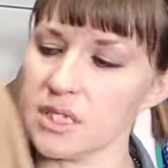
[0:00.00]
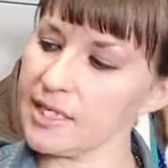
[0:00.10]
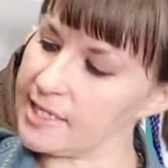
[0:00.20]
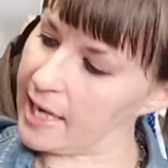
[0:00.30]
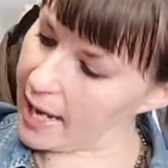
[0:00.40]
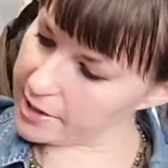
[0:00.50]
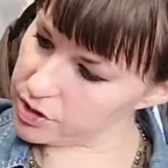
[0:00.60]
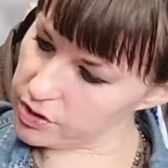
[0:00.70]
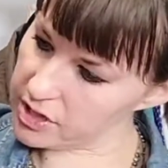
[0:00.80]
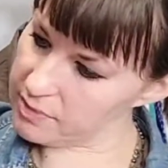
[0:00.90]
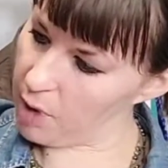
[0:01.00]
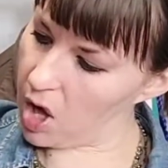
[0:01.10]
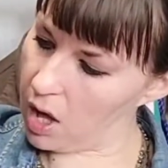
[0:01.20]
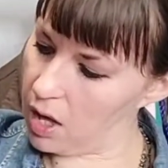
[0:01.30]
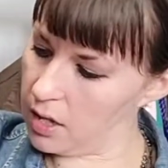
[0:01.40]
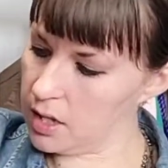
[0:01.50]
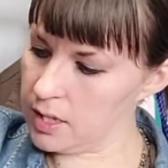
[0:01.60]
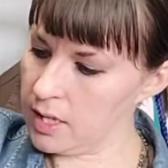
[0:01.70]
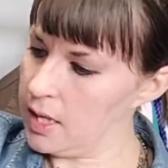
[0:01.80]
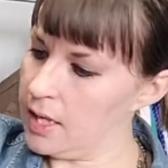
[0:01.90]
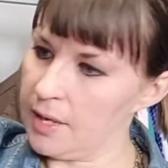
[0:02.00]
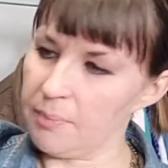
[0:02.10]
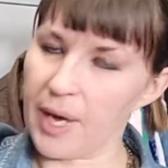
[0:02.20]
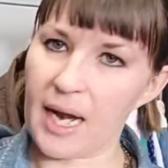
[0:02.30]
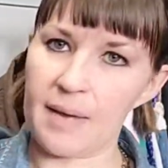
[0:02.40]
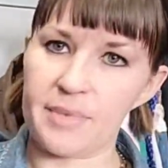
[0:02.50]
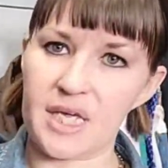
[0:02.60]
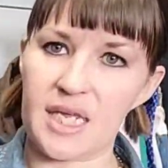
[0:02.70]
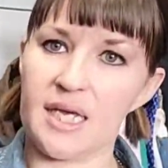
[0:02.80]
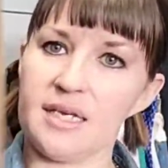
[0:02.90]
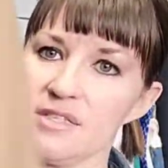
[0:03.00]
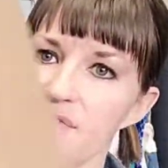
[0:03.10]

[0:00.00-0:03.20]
It's an extra small, but I mean, it is